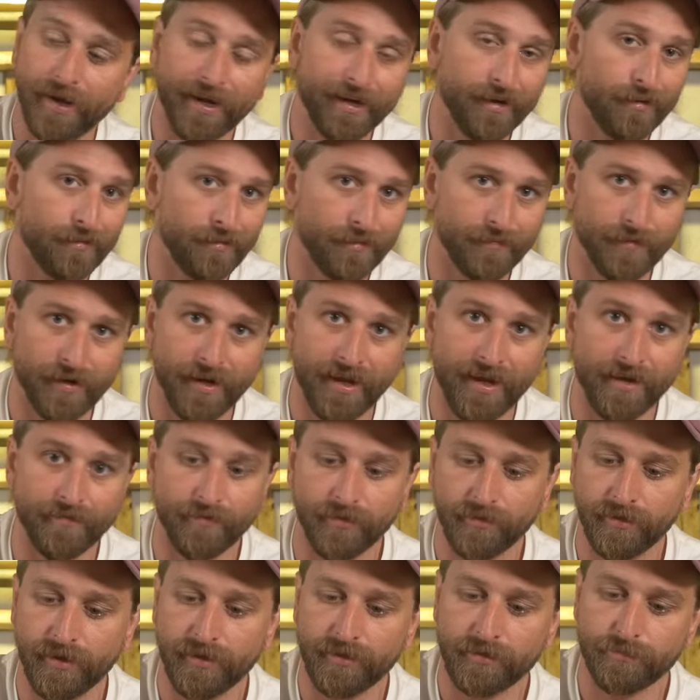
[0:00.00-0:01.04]
I don't even have a
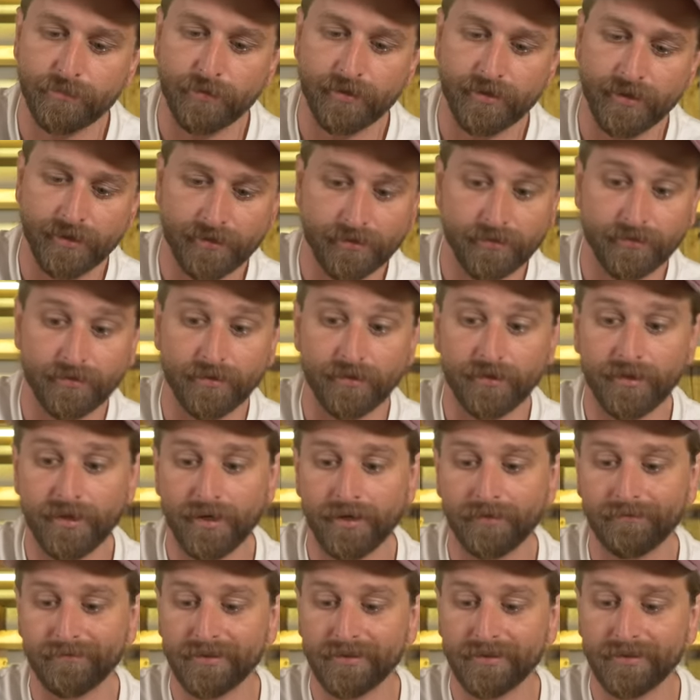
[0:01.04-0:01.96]
lens protector on there.